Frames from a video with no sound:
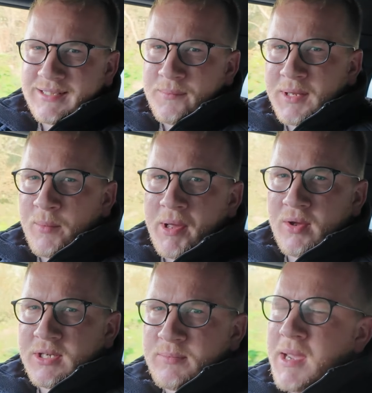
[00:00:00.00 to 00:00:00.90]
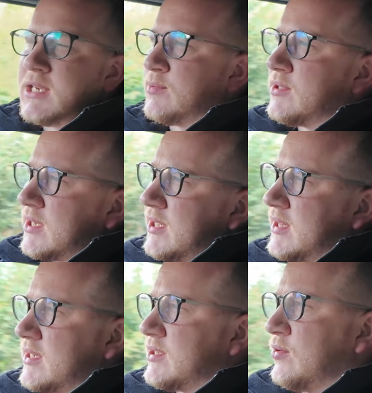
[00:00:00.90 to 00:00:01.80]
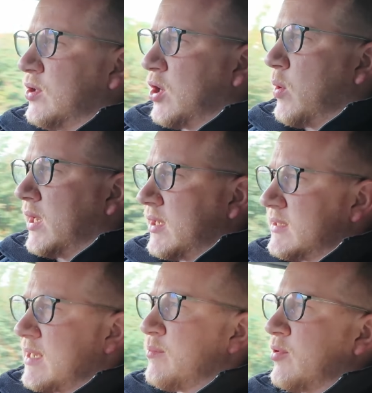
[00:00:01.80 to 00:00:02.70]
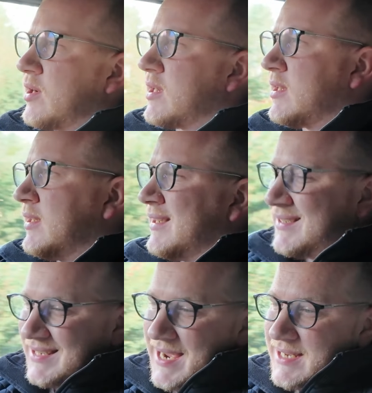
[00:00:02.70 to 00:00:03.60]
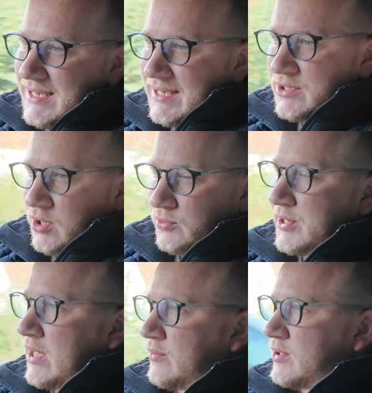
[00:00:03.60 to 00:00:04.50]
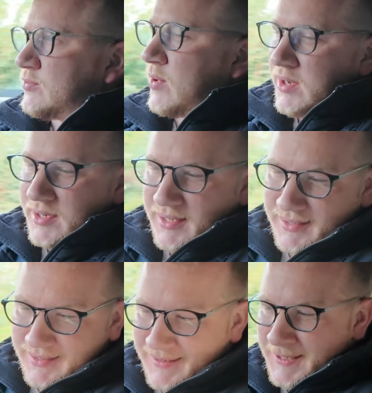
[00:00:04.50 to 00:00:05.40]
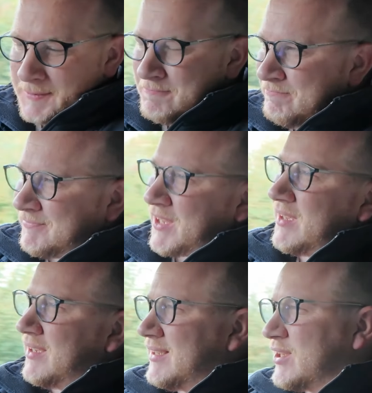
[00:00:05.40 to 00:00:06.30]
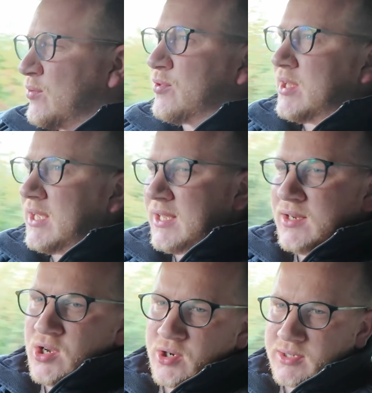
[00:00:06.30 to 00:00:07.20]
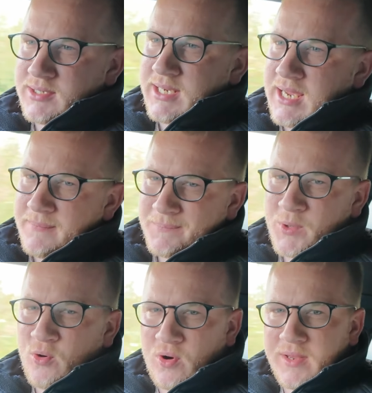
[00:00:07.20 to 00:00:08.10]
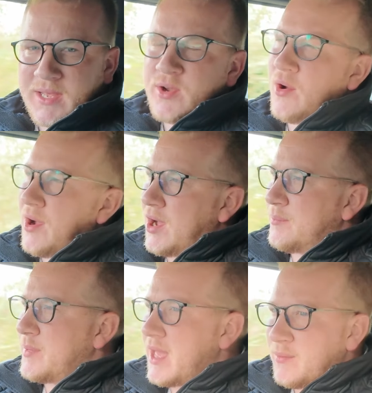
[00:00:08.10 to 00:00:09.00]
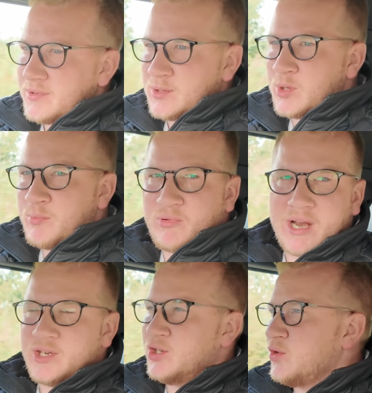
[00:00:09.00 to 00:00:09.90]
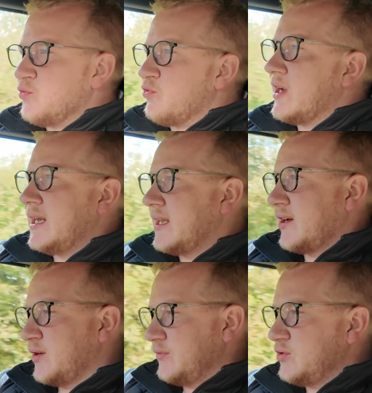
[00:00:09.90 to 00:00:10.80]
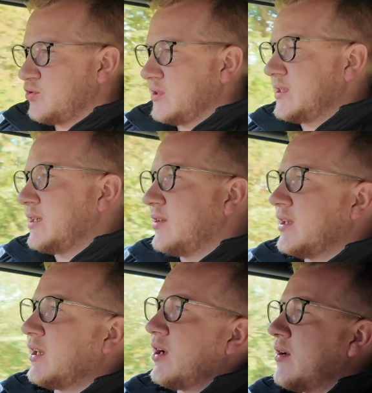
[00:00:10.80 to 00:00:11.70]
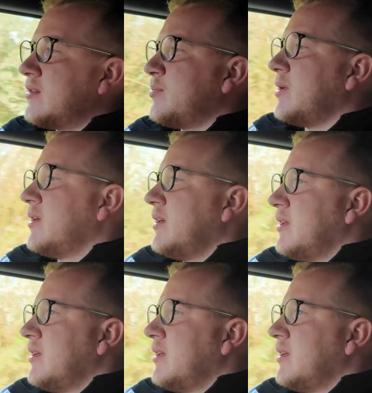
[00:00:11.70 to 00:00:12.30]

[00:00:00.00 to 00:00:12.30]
something about these Pacemans, I think they still look quite contemporary. 10 years old now, this one, and I don't think it looks it. Alright, they're not up there with some of the brand new, really kind of futuristic looking cars, but